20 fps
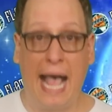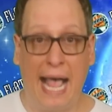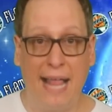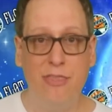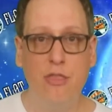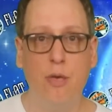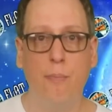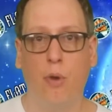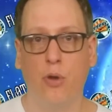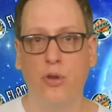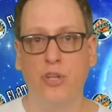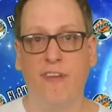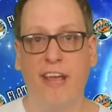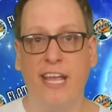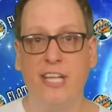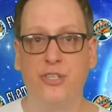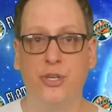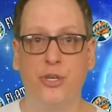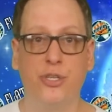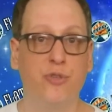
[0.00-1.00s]
and the
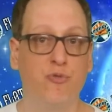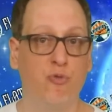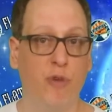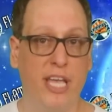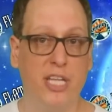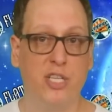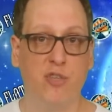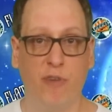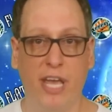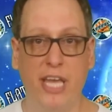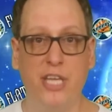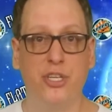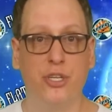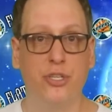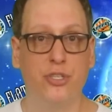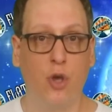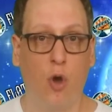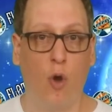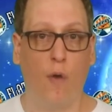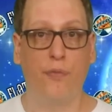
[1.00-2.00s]
moderator's
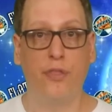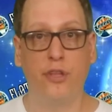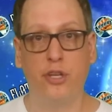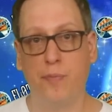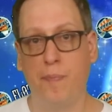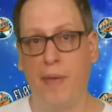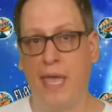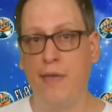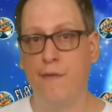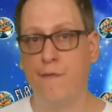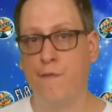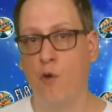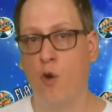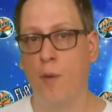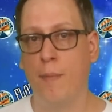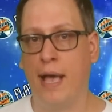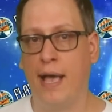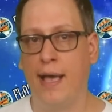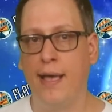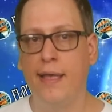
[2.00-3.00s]
reiterations of the debate
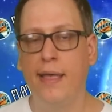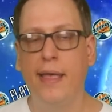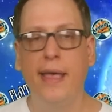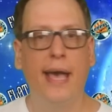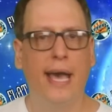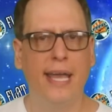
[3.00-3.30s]
format.